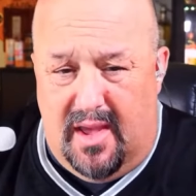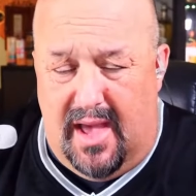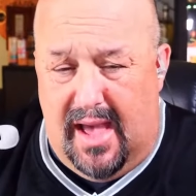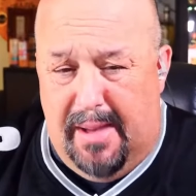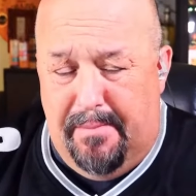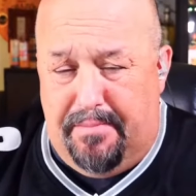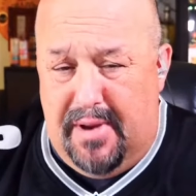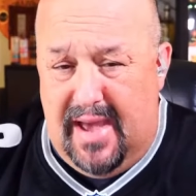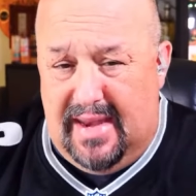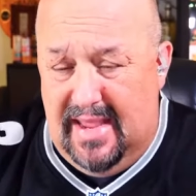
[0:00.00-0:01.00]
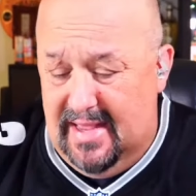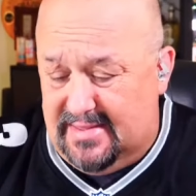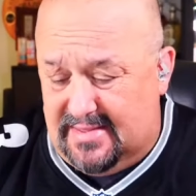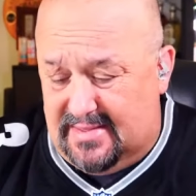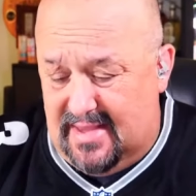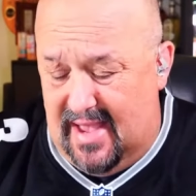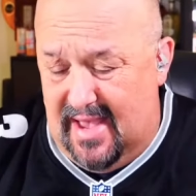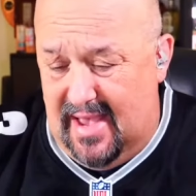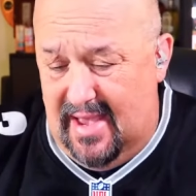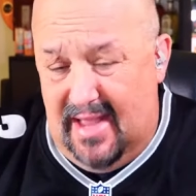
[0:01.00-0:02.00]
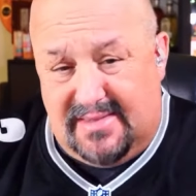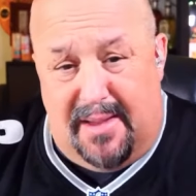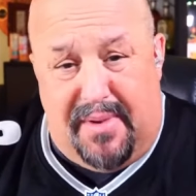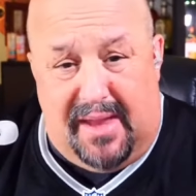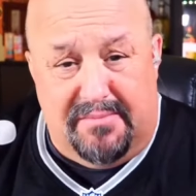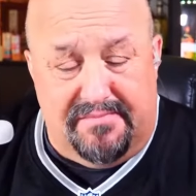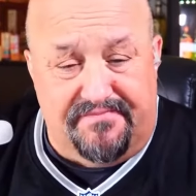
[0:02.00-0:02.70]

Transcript: But it's not bad.